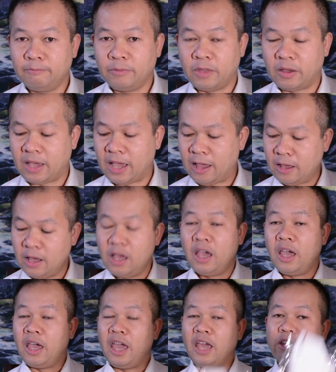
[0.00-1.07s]
Okay,
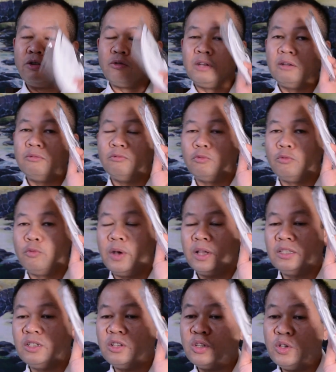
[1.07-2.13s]
and you don't,
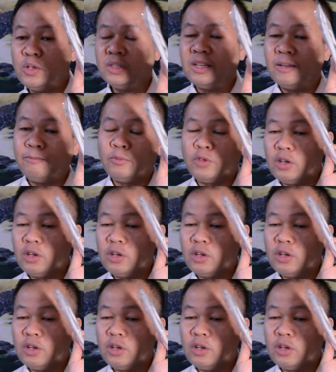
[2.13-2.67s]
once you use it,